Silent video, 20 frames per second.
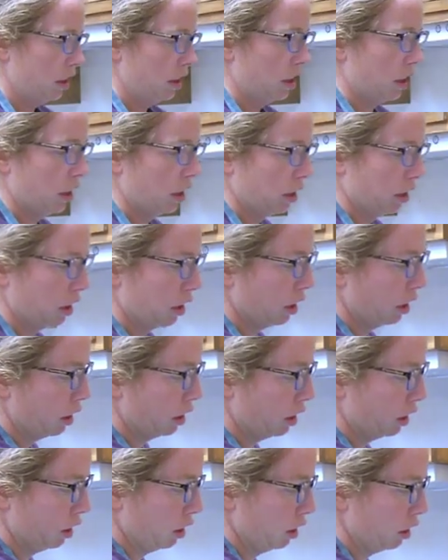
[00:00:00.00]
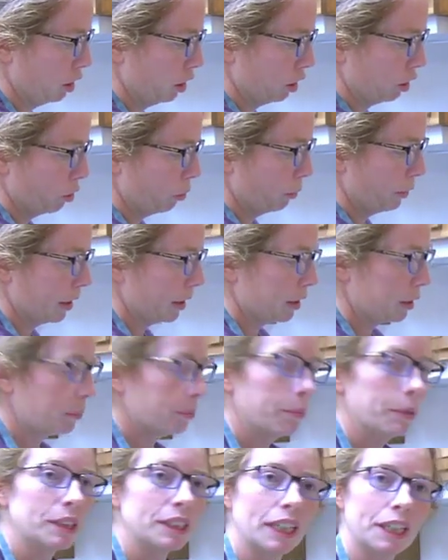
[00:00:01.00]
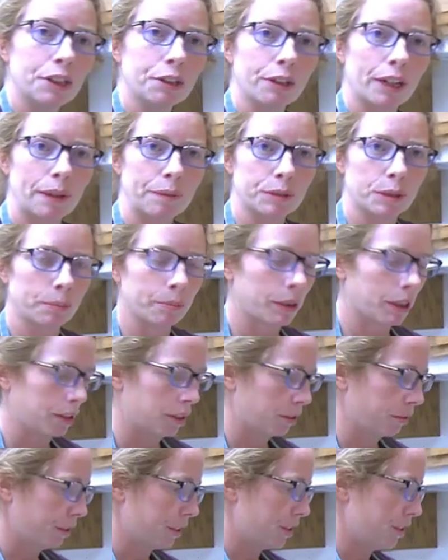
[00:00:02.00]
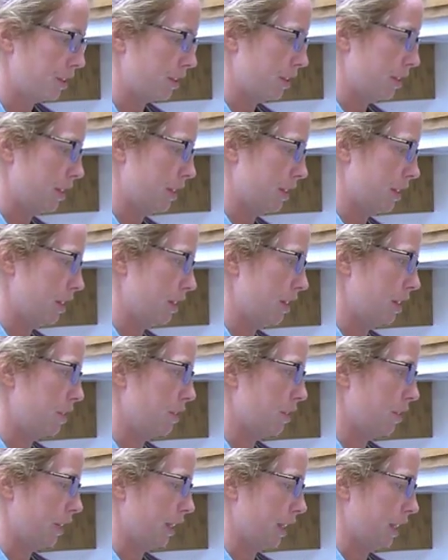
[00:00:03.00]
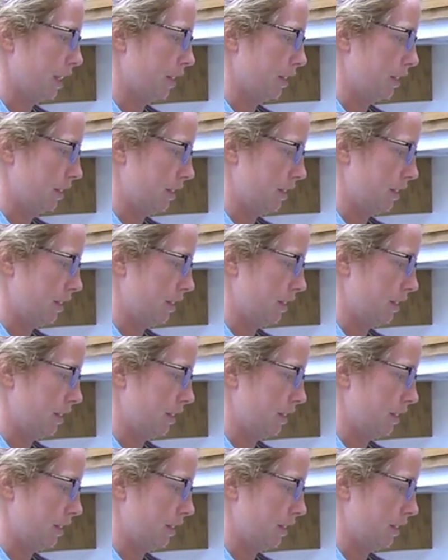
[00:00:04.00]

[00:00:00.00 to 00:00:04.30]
along with 10 grams of butter, which is essentially